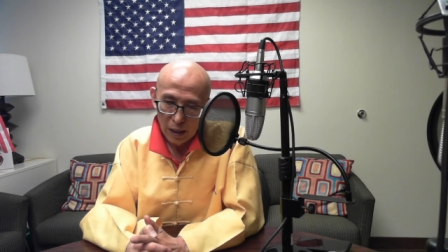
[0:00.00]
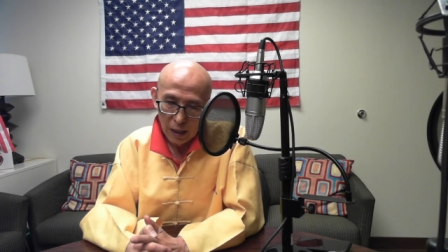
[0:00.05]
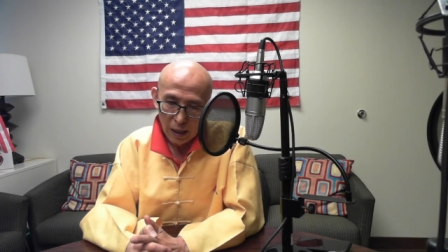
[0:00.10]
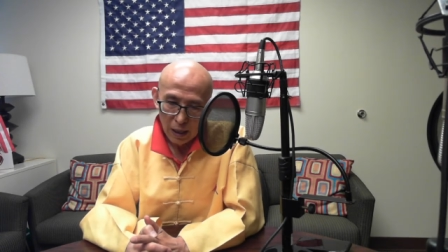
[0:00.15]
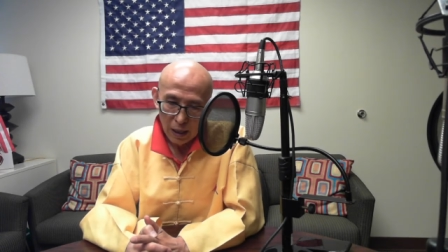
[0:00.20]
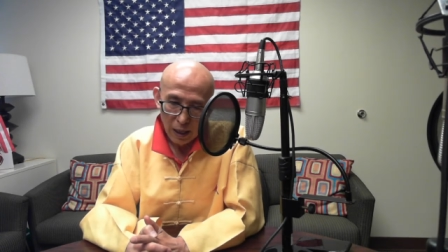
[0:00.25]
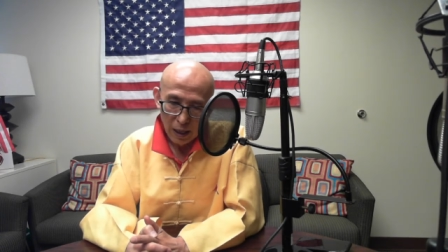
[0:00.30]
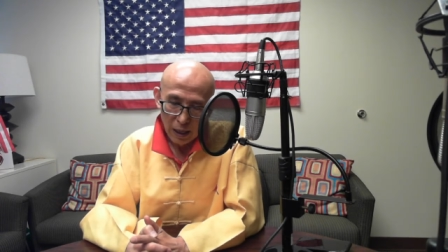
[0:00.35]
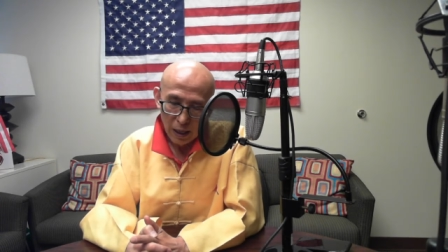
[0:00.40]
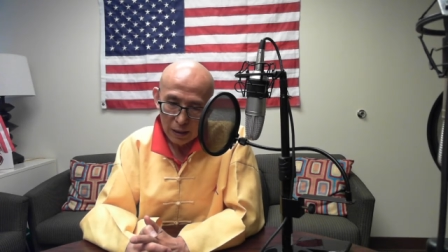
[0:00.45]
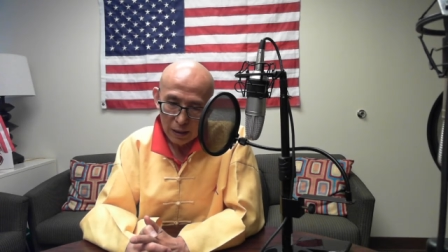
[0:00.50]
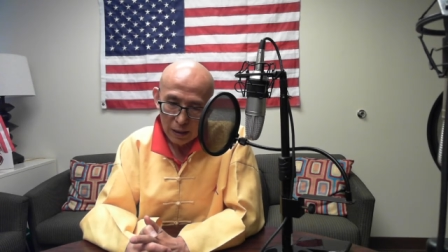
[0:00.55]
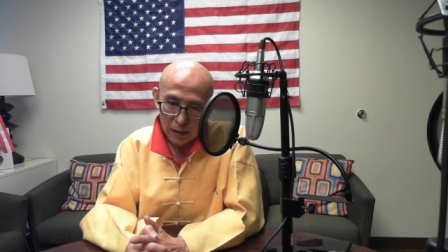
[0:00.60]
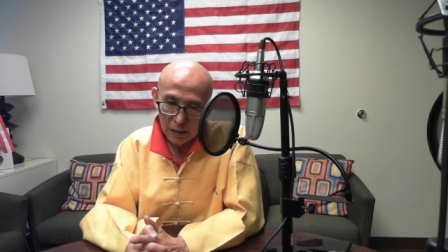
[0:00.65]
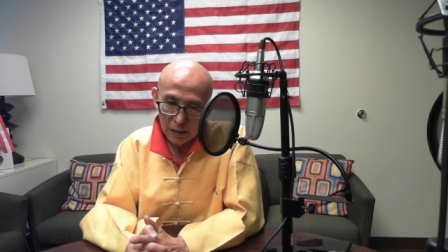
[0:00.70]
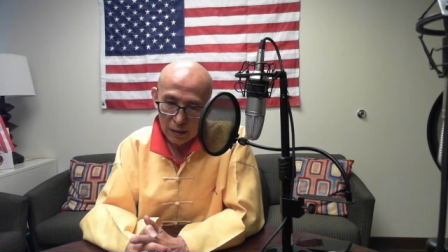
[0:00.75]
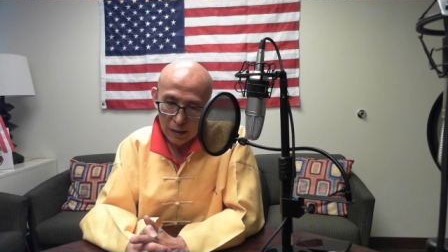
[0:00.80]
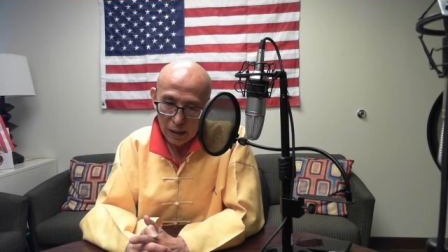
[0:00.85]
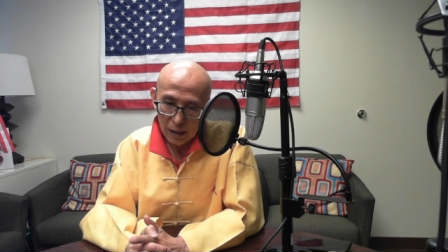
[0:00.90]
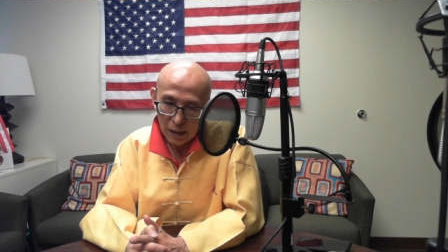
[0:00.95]

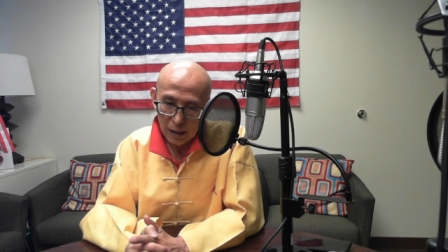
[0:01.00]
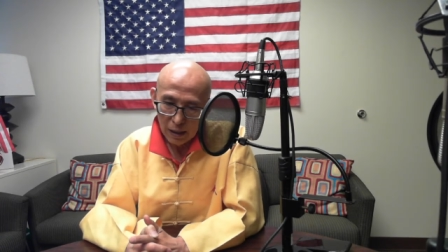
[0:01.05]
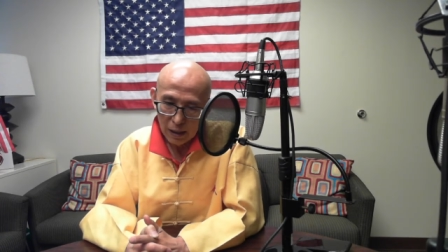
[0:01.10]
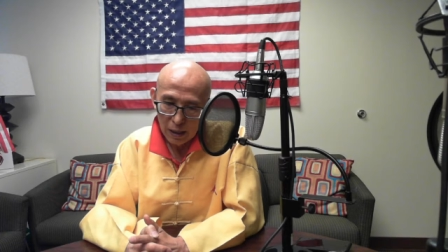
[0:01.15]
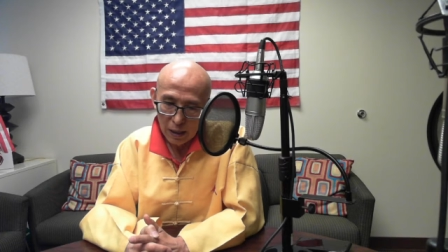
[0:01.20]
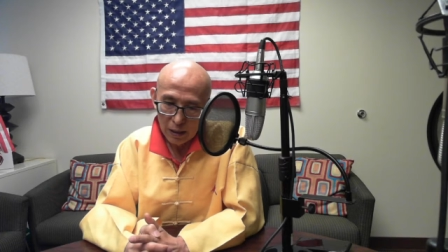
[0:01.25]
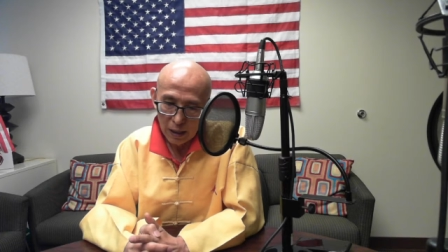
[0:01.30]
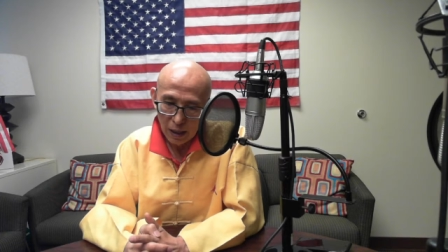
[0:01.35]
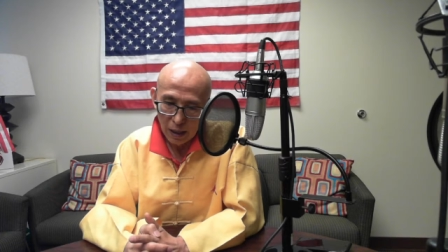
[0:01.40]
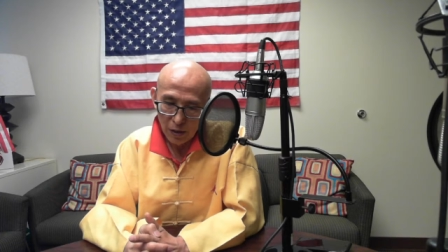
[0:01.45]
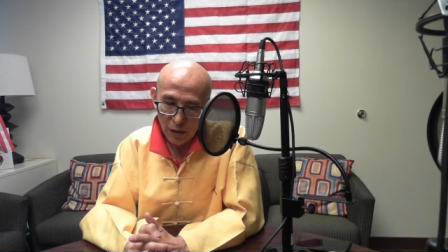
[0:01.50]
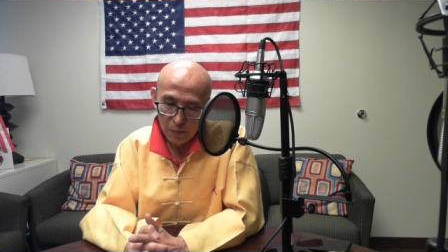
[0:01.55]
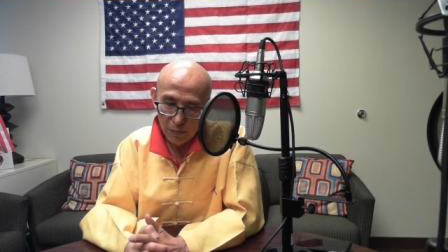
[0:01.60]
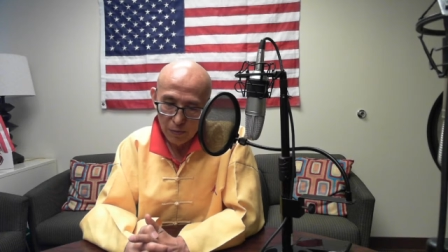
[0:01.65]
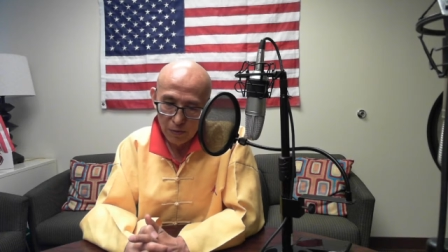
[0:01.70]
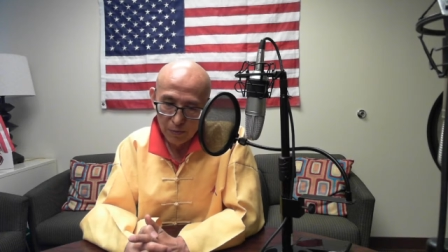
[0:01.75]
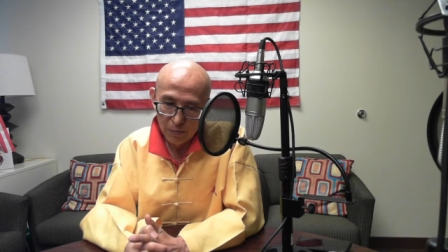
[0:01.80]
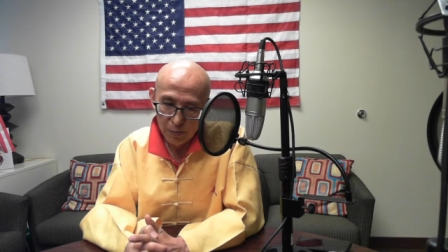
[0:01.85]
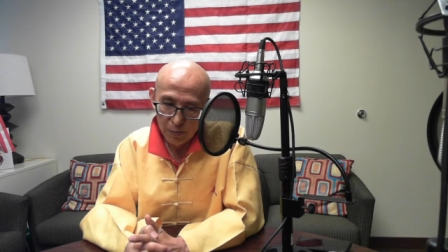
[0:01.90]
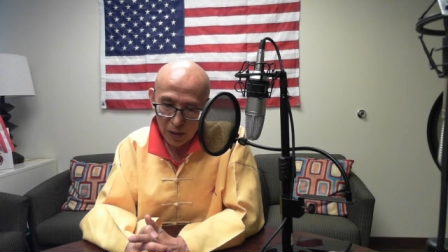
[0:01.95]
and another
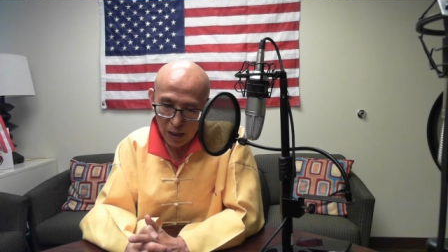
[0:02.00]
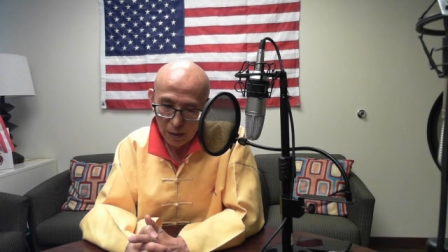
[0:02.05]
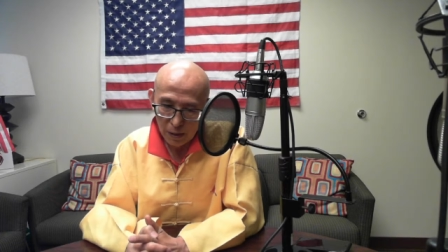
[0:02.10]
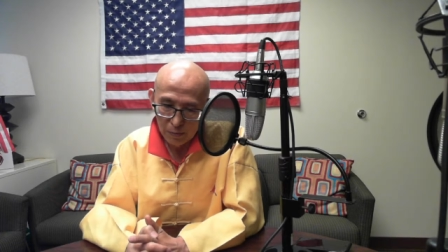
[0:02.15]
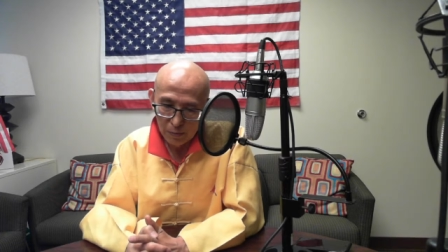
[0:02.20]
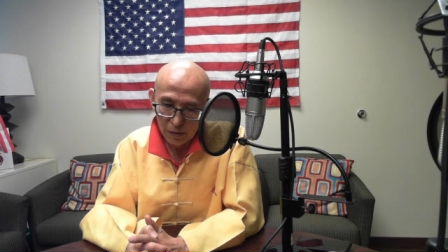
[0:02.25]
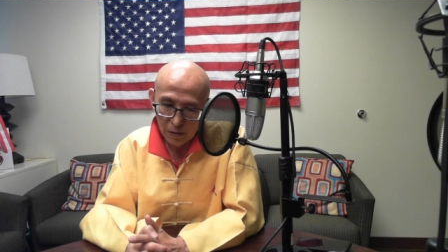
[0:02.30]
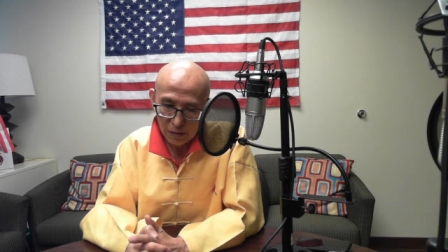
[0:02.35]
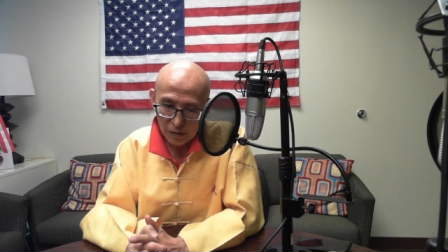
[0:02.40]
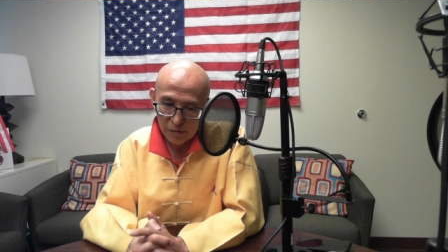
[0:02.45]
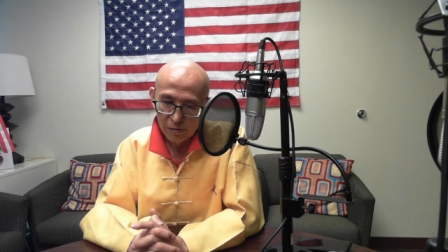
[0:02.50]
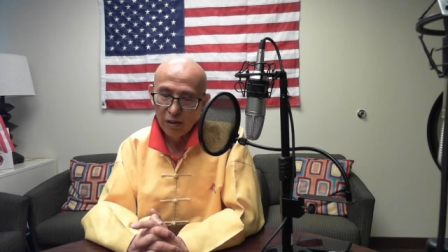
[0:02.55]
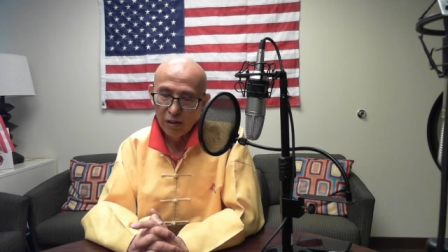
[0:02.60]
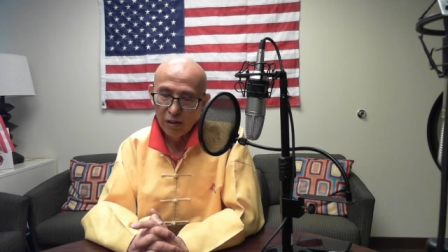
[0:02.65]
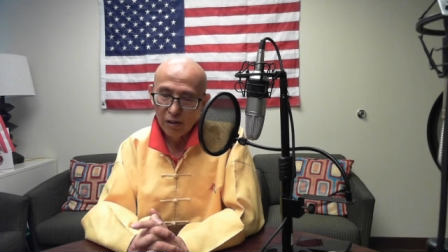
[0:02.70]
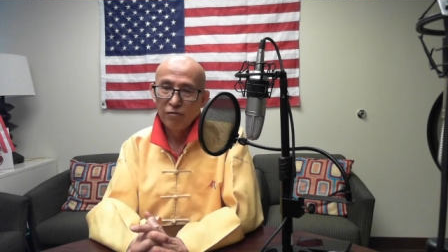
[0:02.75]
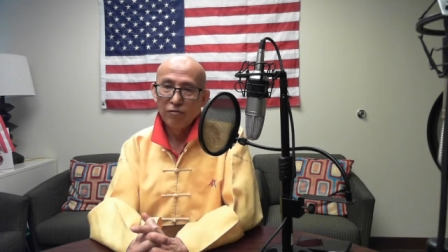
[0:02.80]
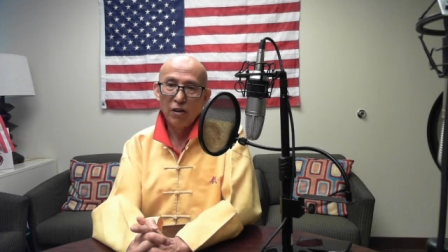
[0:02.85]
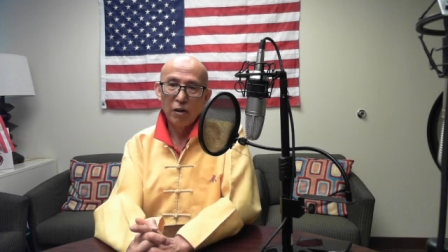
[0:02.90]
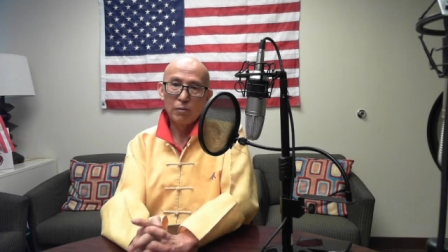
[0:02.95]
become a very
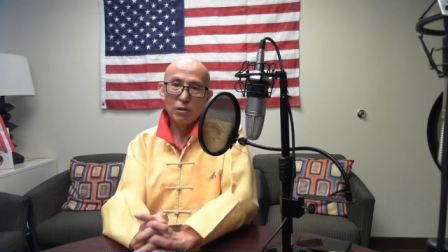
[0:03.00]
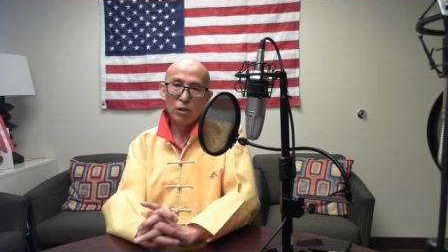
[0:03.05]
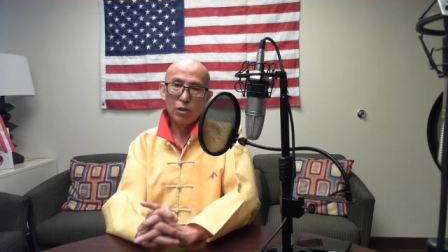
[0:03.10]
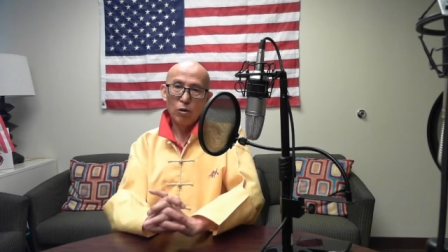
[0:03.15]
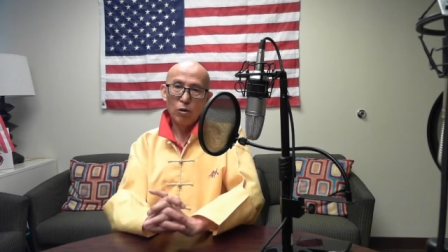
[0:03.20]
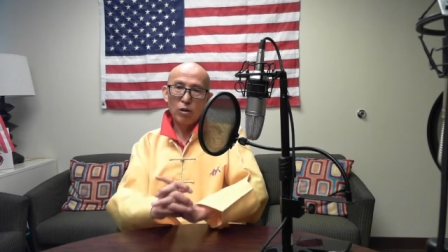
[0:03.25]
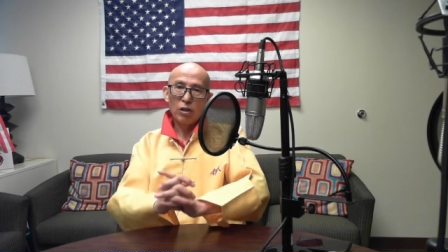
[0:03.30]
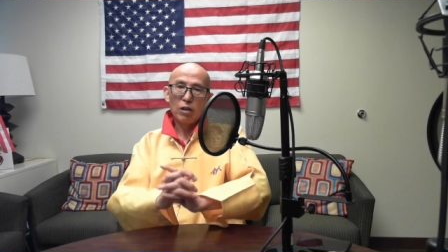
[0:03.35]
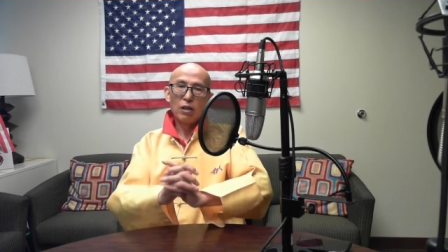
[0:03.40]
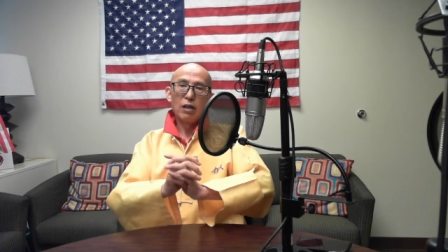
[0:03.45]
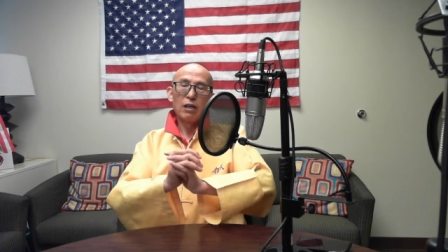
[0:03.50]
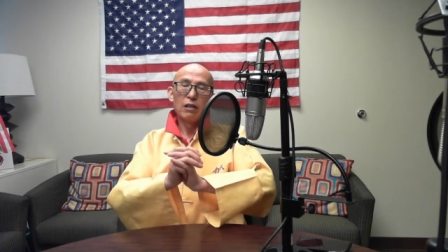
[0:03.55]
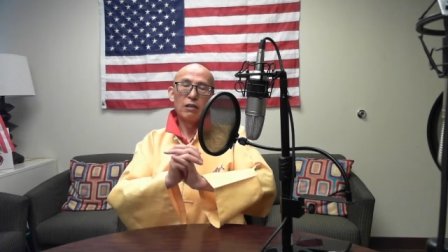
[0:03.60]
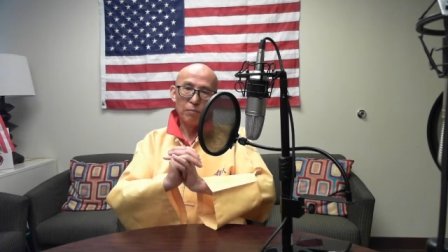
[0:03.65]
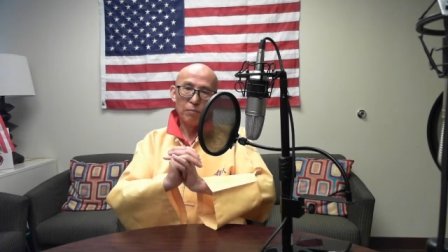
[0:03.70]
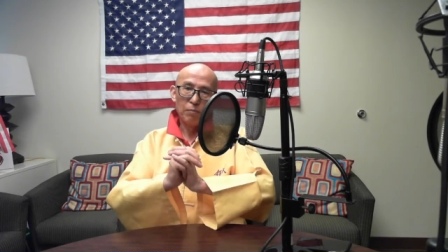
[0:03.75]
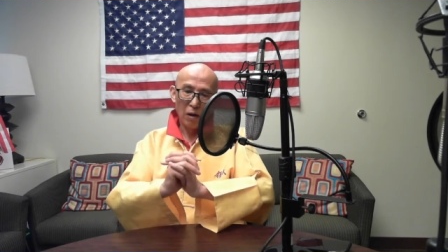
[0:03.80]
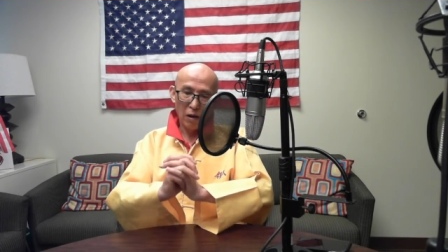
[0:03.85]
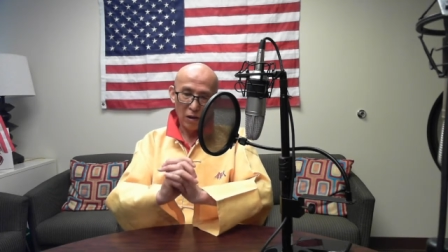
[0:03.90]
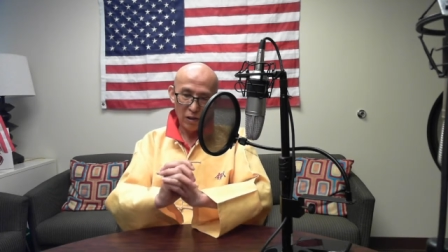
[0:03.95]
famous lawyer in
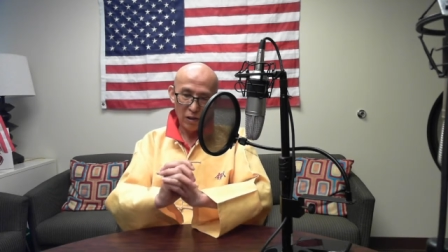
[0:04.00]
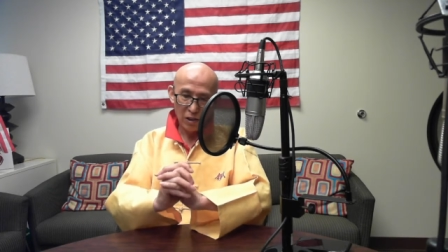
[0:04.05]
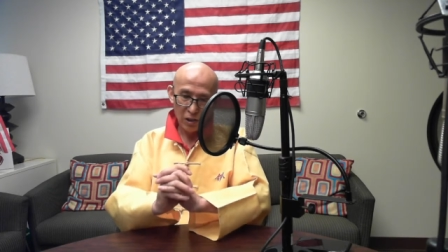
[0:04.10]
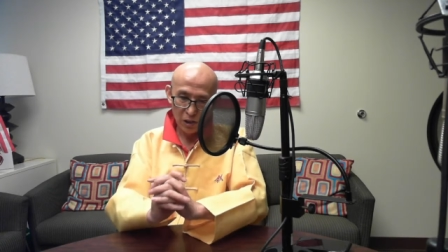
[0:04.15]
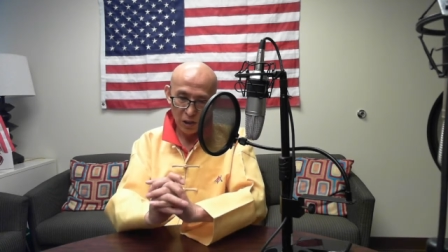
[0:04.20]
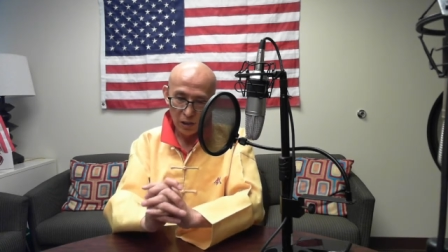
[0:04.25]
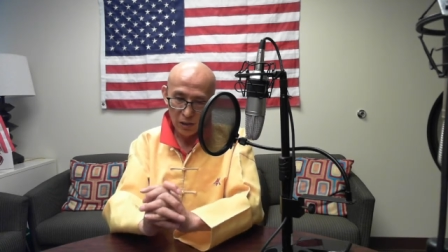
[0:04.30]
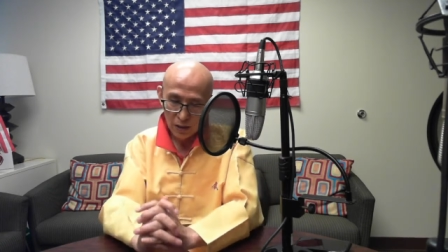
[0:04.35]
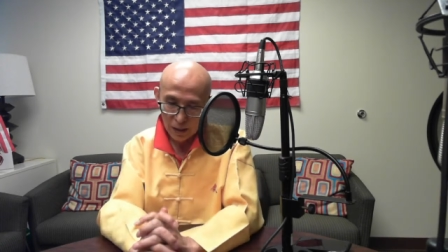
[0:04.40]
Boston,